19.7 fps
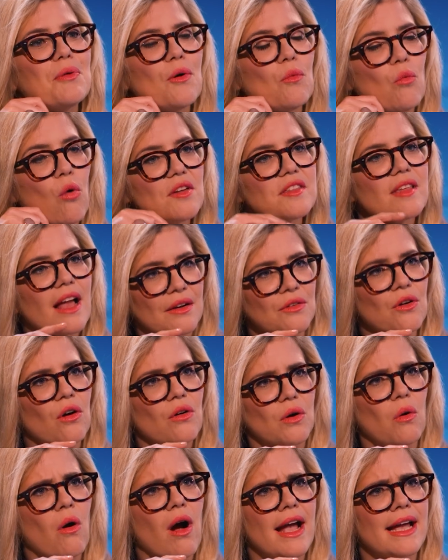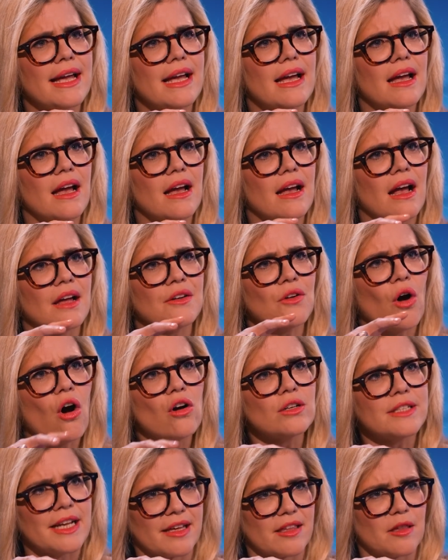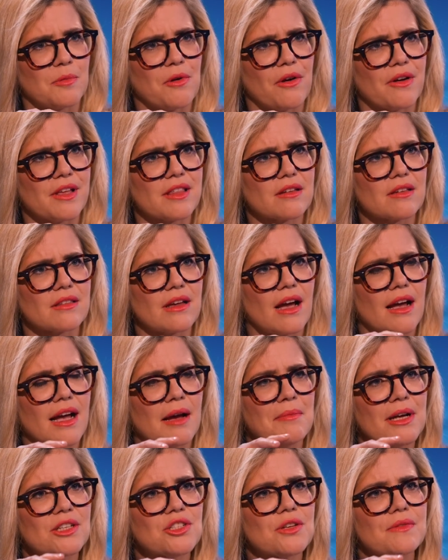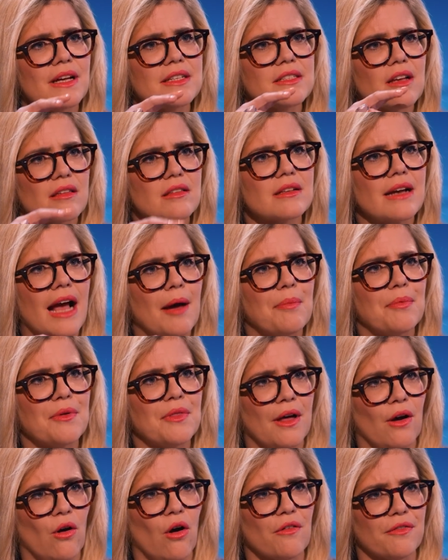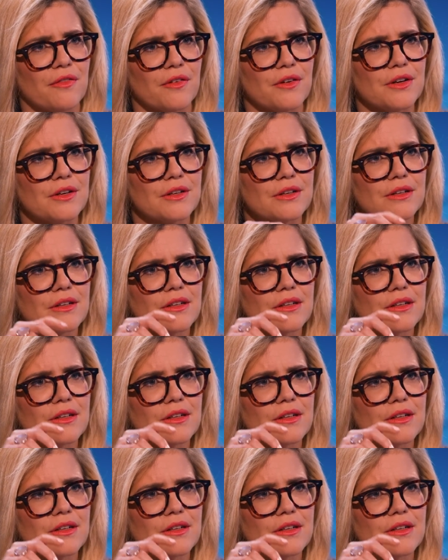But was that not quite an odd experience? Because I imagine that doesn't happen that often.